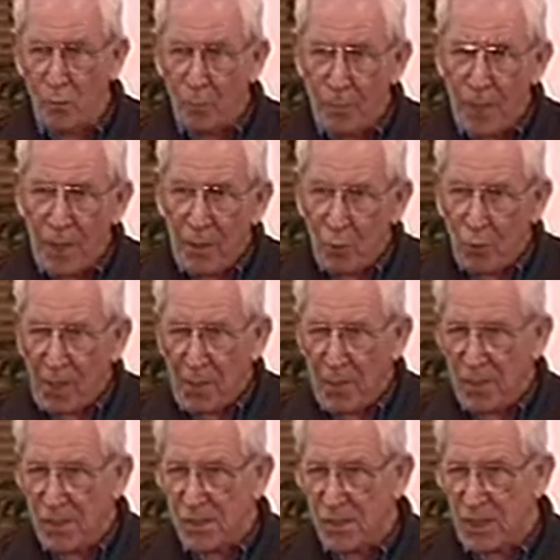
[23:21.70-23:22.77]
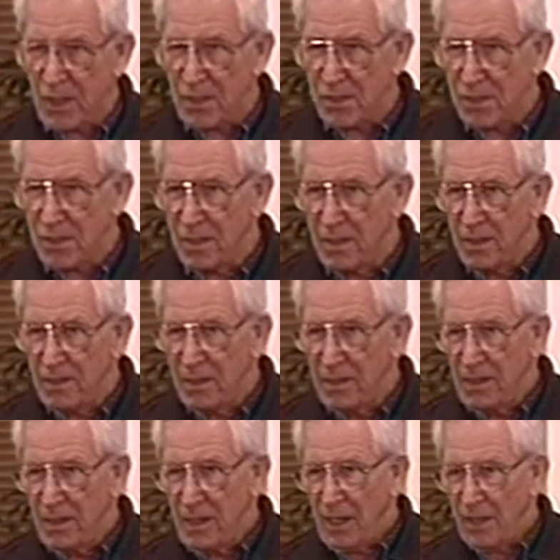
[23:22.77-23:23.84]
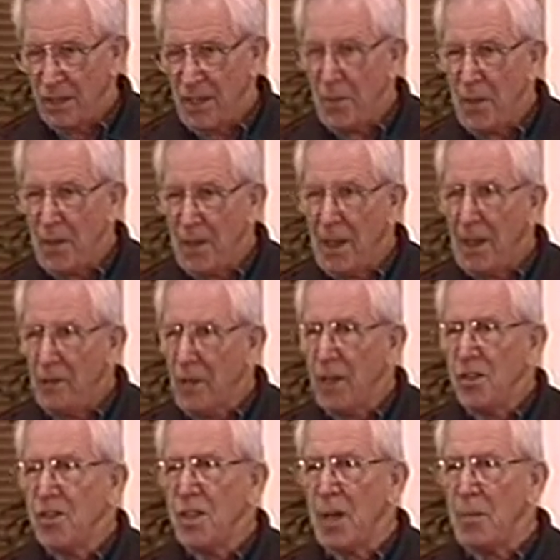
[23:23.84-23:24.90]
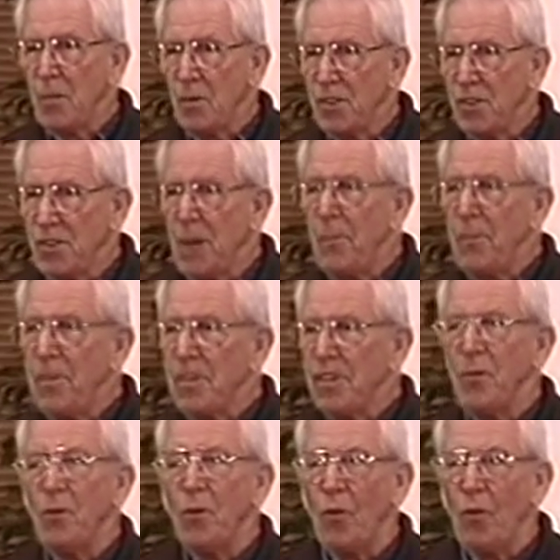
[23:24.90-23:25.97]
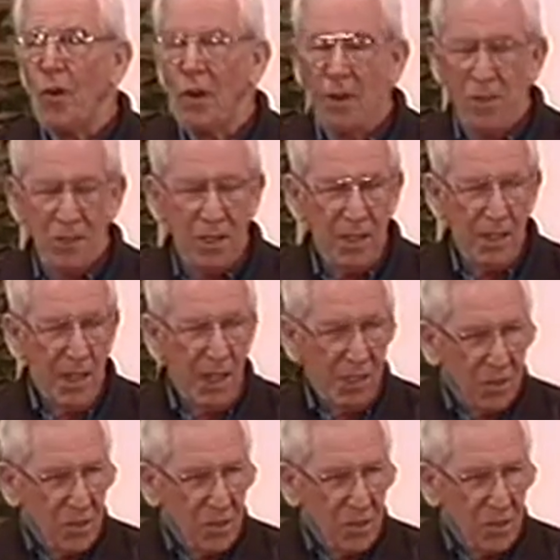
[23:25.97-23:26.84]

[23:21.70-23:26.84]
don't make all that much sense, and somehow out of that jumble, something's going to arise, and you